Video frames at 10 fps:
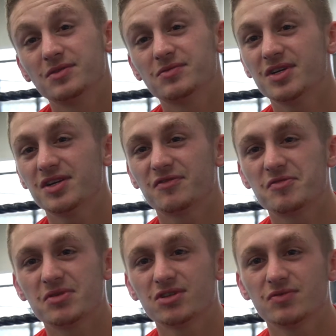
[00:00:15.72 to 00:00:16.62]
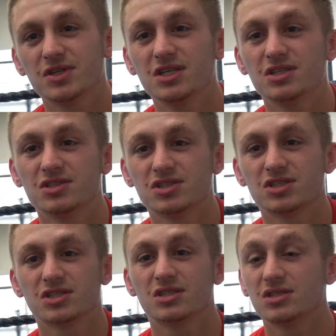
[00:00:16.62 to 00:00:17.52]
Yeah, nothing much really.
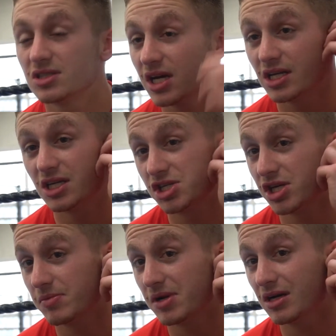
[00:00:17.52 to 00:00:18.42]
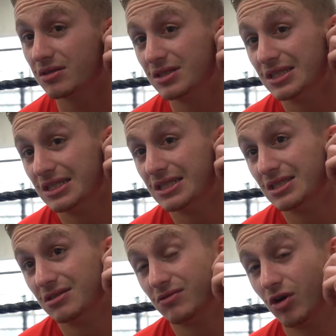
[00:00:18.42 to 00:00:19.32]
Just staying in the gym and that.
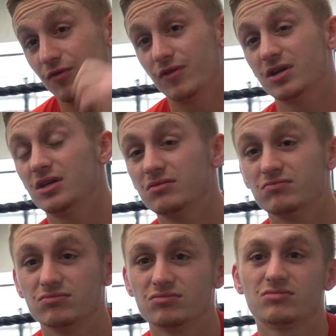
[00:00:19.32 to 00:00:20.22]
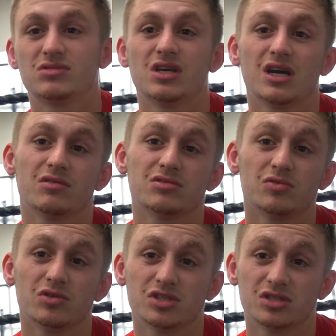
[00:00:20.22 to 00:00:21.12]
Hopefully get out
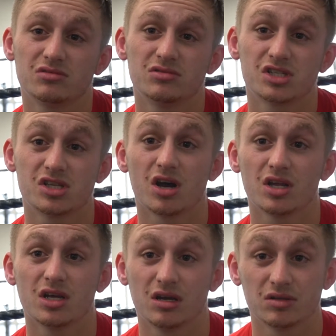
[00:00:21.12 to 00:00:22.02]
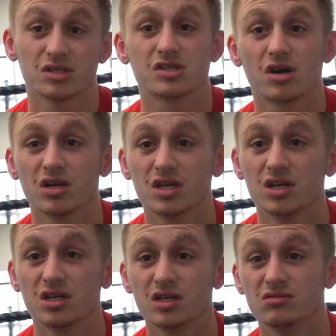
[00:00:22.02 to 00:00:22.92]
towards the start of the
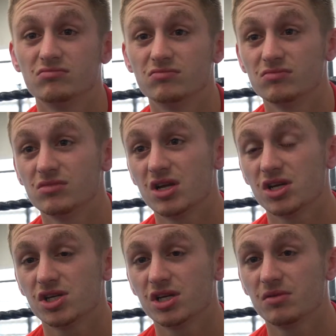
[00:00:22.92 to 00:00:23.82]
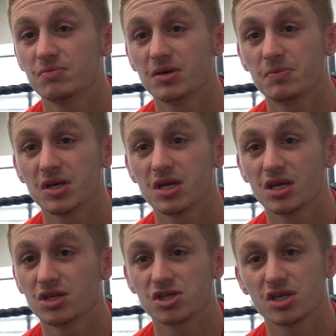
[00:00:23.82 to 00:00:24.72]
year, and then next year be a big
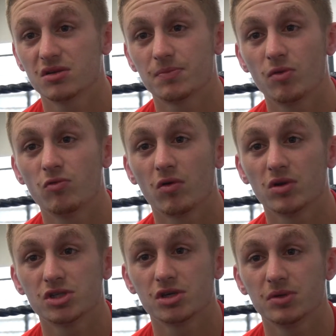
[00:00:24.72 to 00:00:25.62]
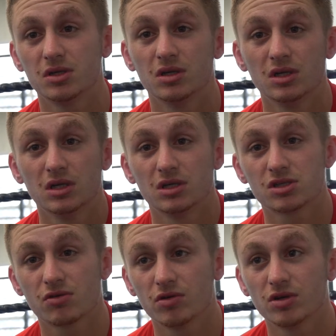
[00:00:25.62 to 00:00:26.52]
year and just keep the ball rolling. Do you know what I mean?
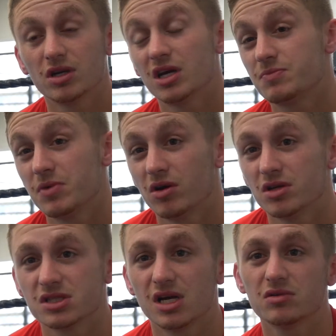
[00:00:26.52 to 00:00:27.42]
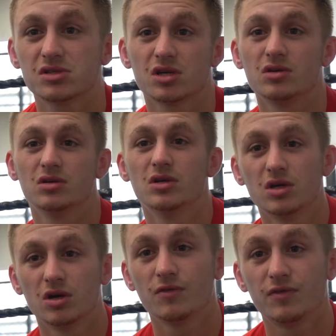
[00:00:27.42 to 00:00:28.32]
It's Corona and that's behind us now, so
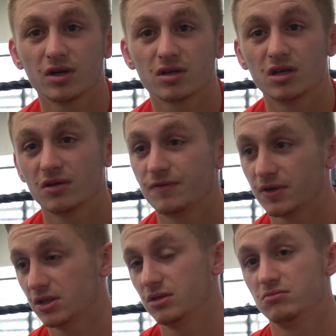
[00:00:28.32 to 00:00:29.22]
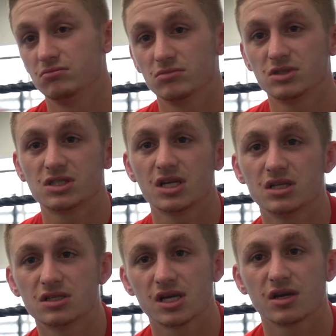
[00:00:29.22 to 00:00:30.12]
hopefully I can get a fucking
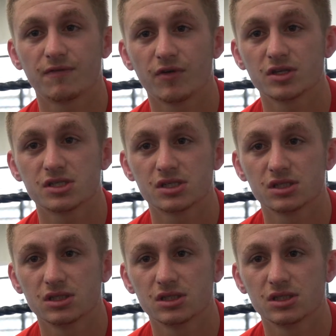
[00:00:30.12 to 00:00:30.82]
steady state of fights.